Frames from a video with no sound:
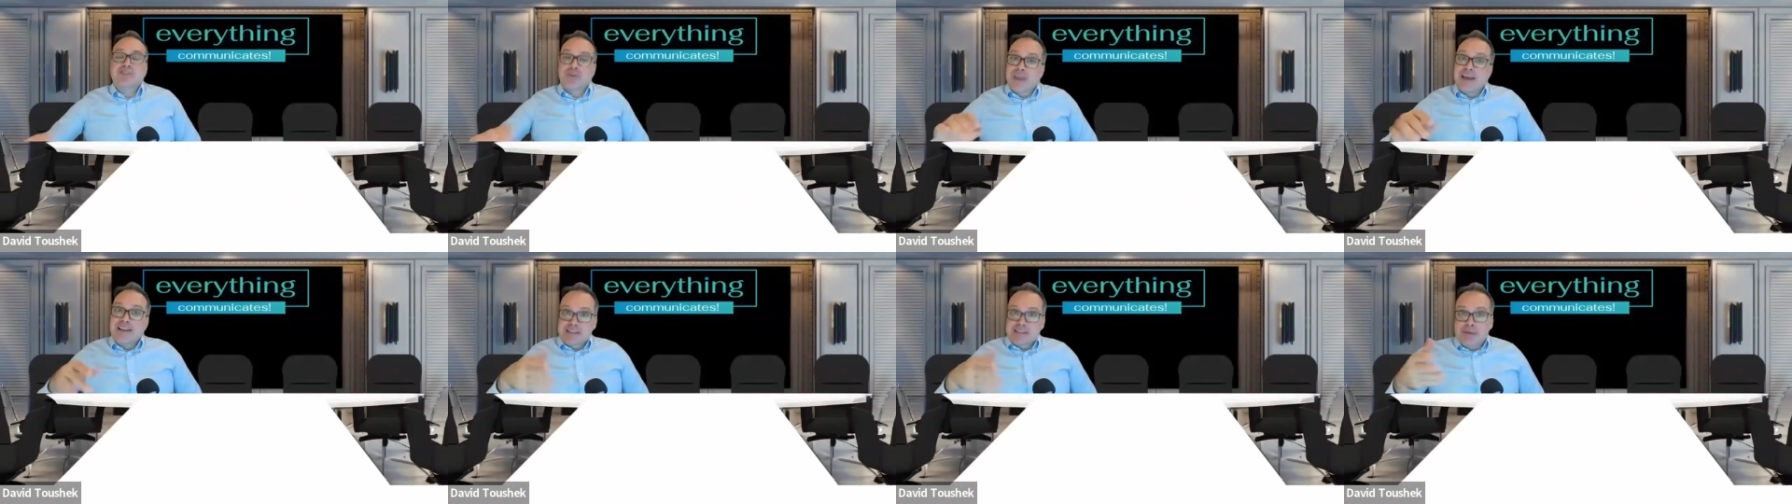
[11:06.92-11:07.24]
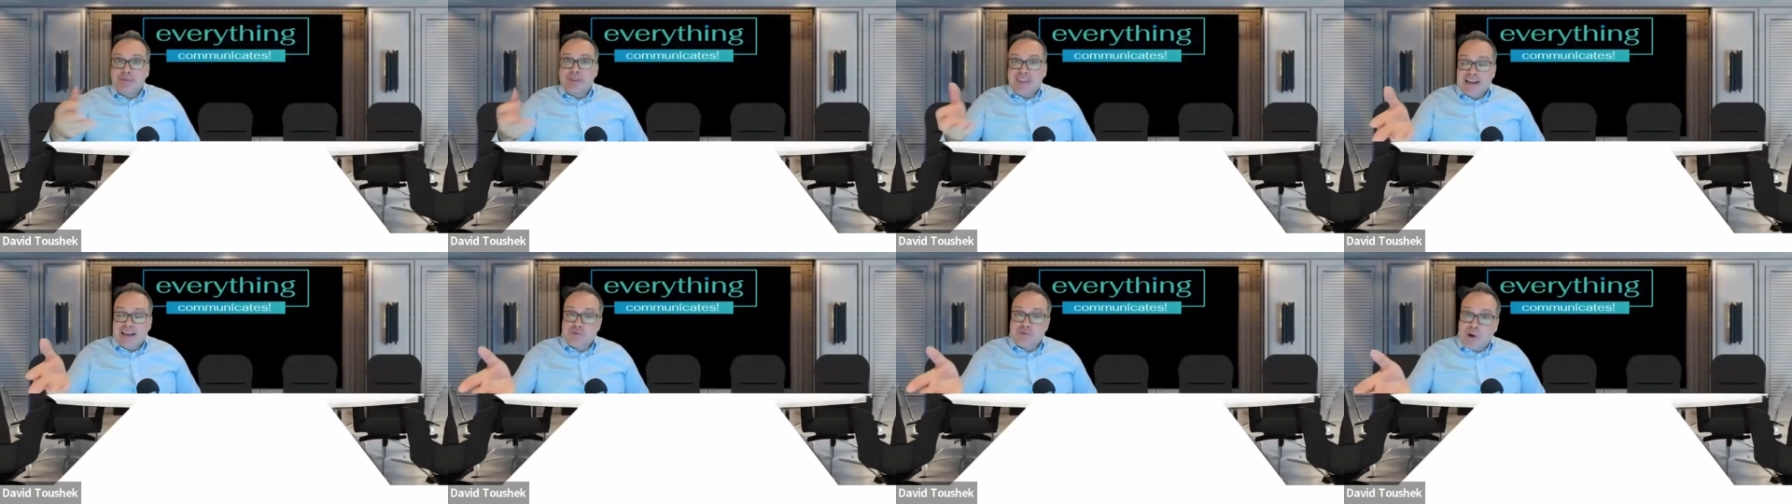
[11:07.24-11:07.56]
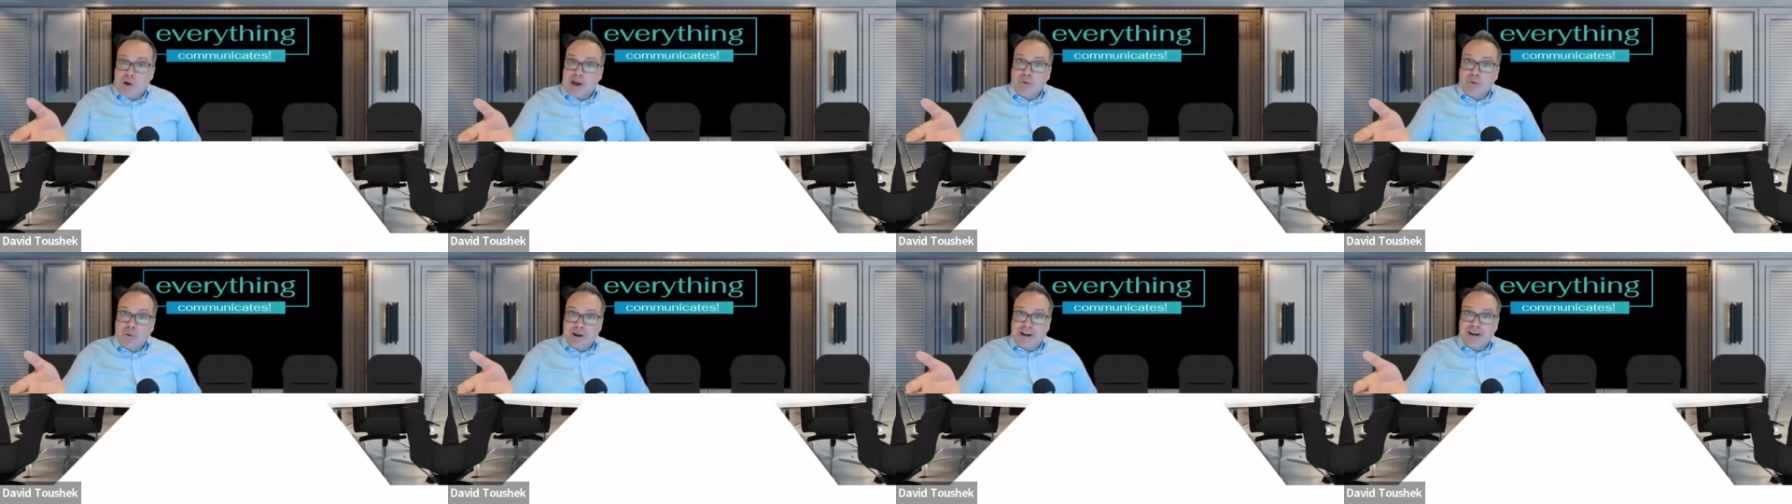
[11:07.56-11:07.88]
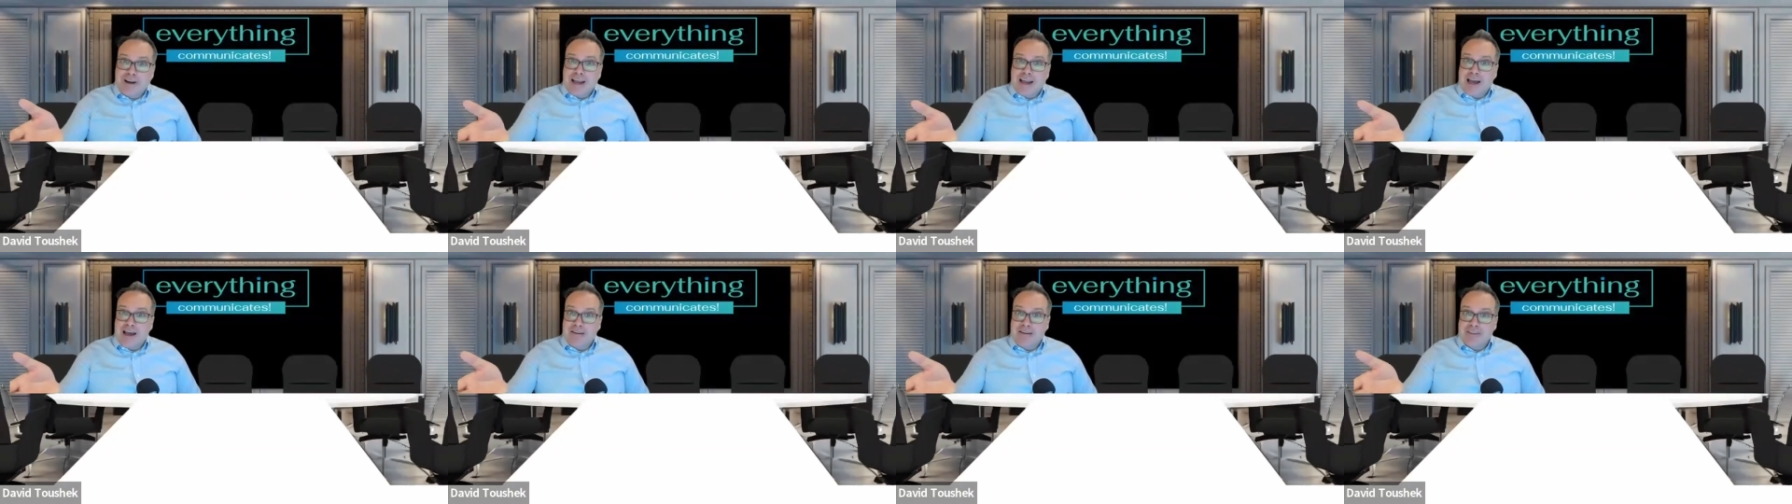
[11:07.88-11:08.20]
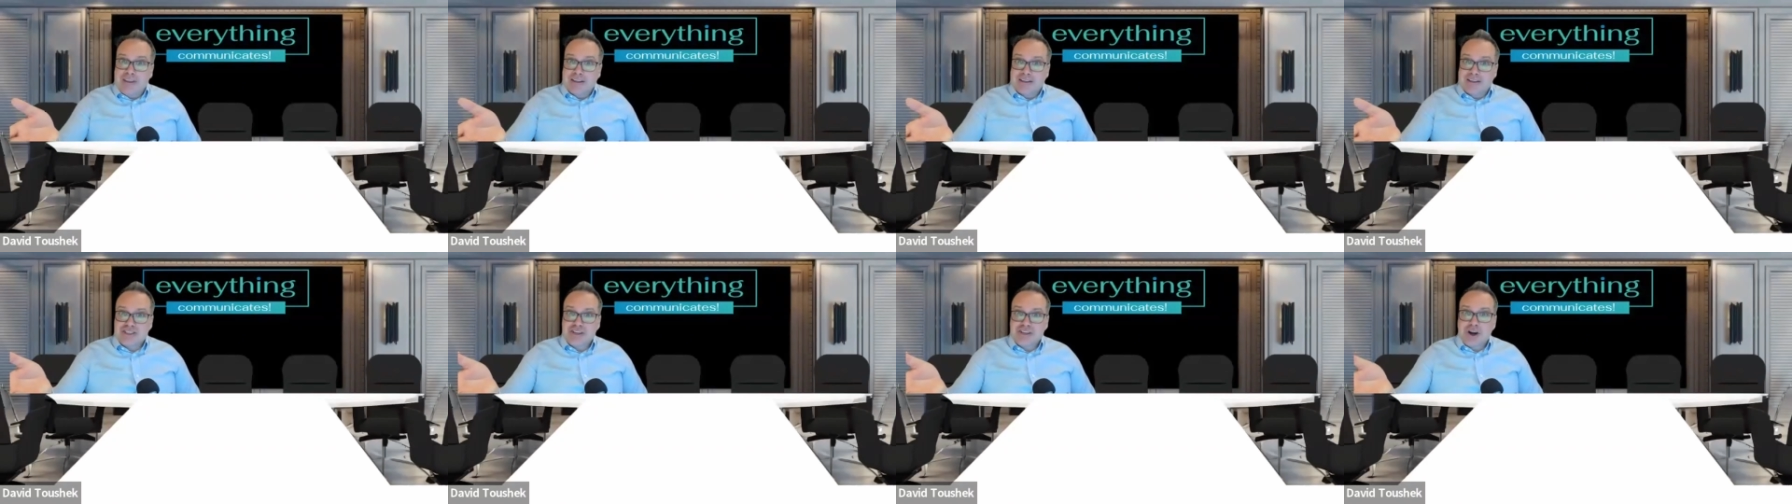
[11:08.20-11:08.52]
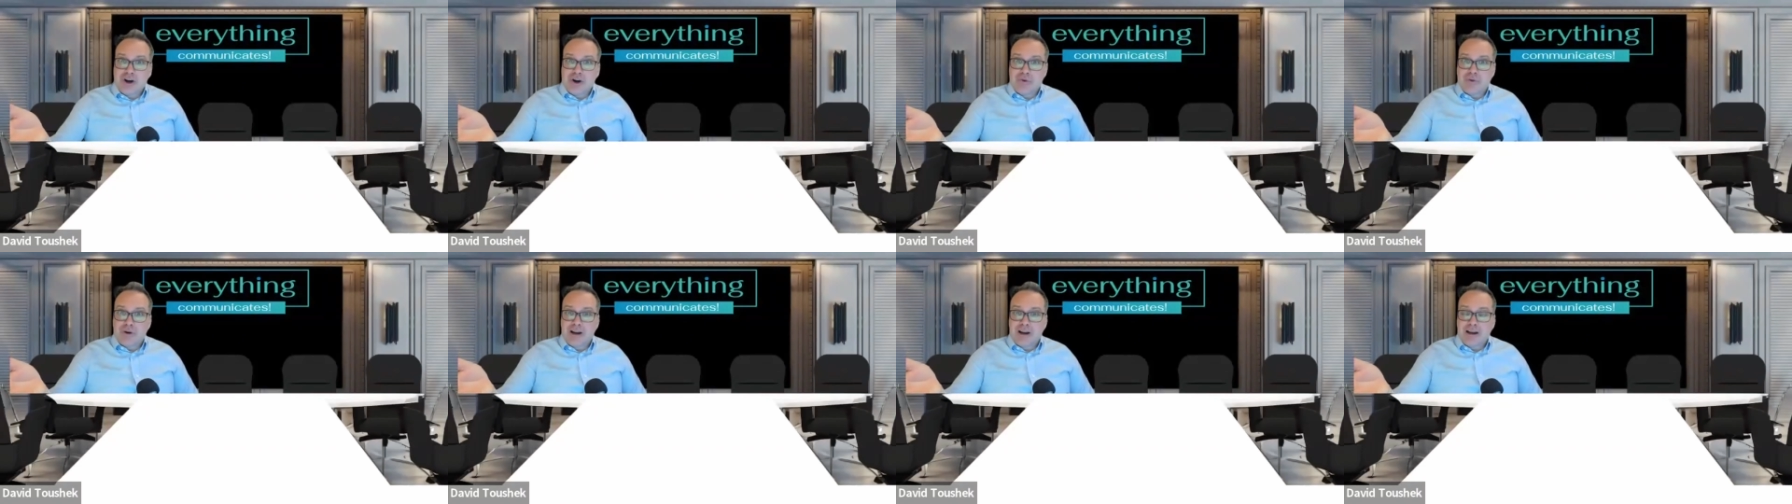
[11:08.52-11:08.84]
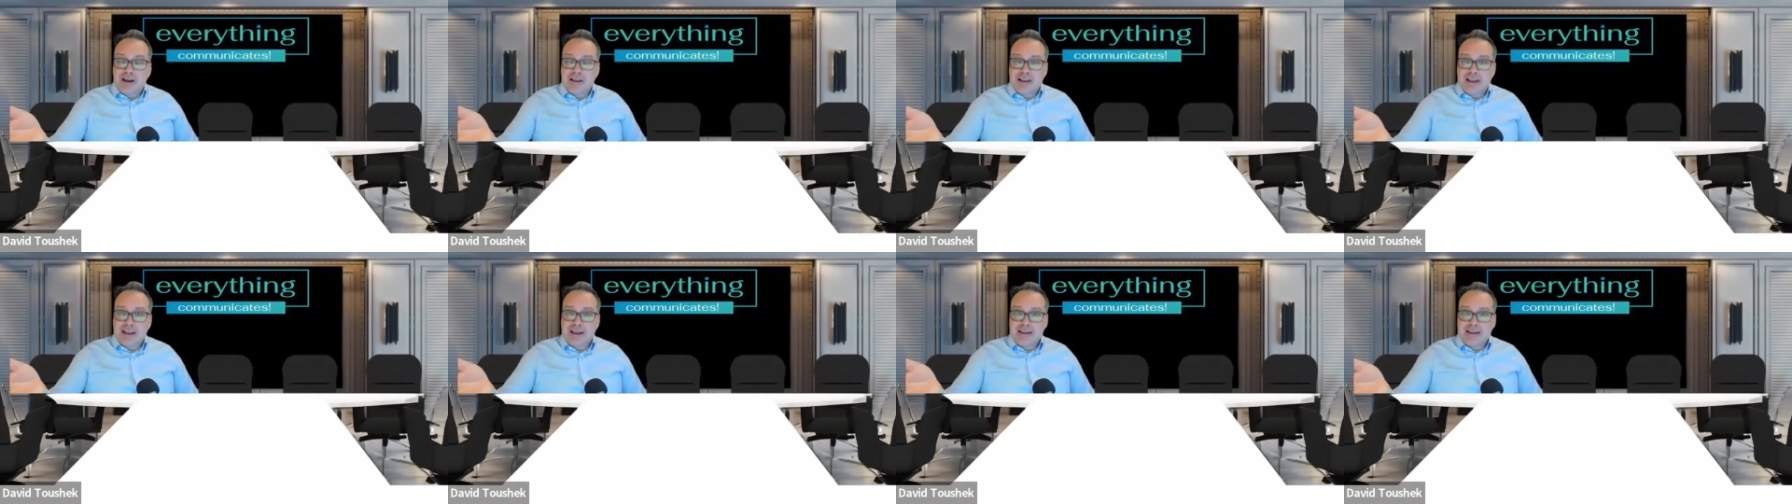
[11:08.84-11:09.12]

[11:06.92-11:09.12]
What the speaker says: And so that's, I mean, that's why I wanted to have this show, right?